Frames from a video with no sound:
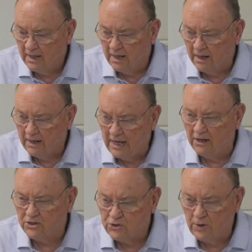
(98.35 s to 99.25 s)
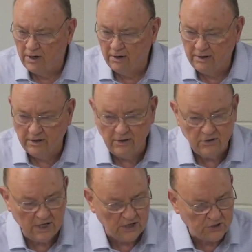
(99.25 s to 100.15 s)
Elsewhere in the New
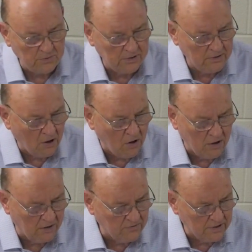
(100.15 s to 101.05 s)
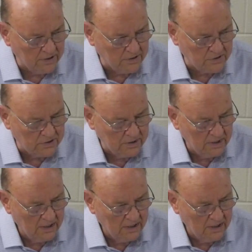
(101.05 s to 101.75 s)
Testament, all of these